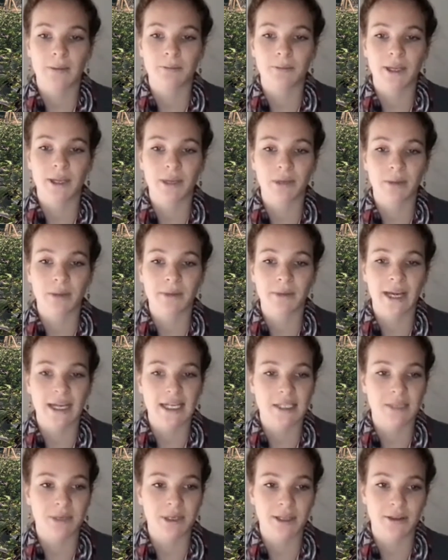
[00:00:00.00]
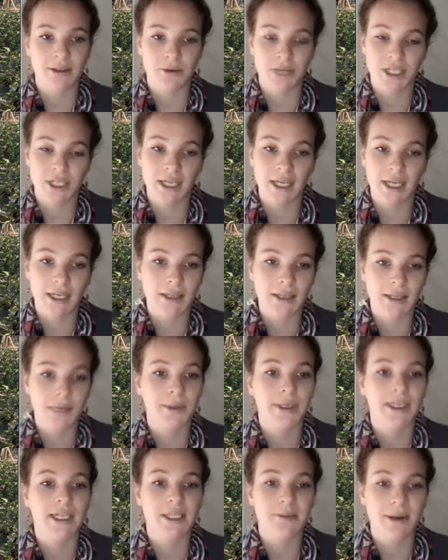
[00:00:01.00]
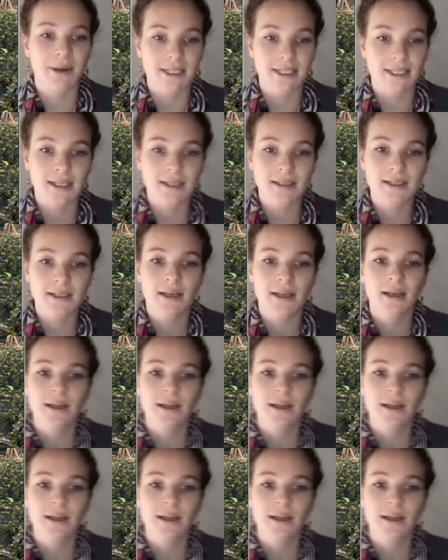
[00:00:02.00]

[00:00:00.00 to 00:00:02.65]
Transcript: implement SB 1383 expenses.